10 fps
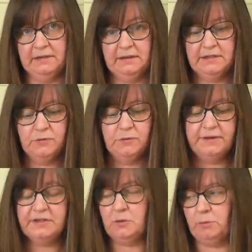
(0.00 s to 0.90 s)
So these are all
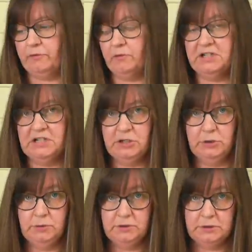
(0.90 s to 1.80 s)
things that we've already
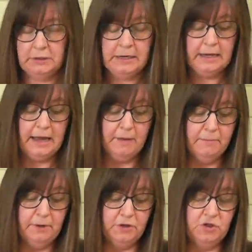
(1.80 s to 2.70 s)
used,
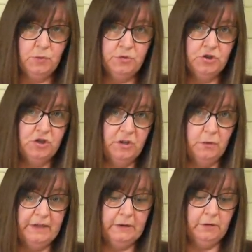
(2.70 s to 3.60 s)
but I just want to show you
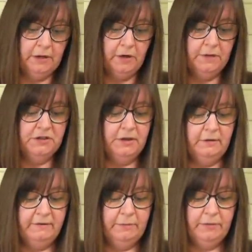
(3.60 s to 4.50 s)
what they look like on the
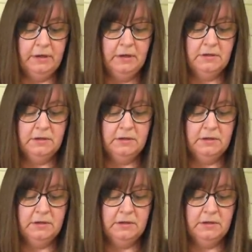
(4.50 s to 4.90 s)
dark fabric.